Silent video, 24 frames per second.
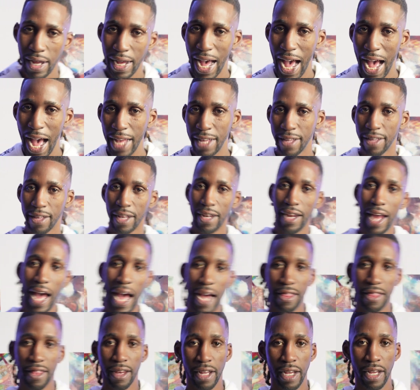As an
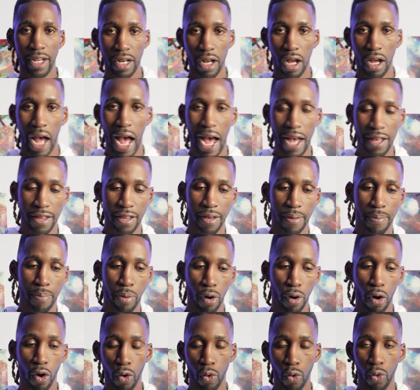athlete, as a
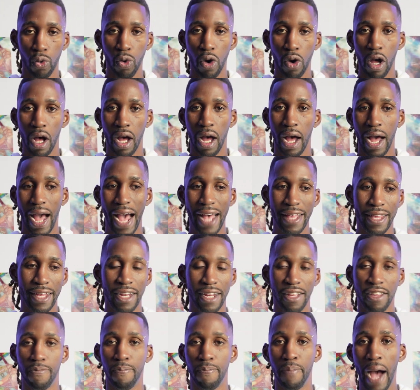pro, as an
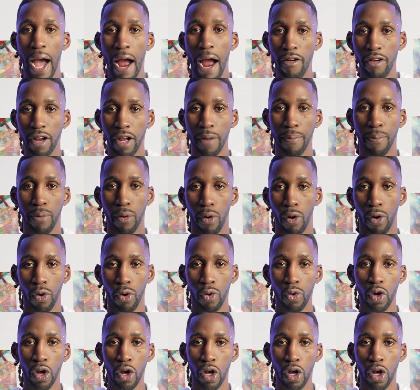aspiring pro,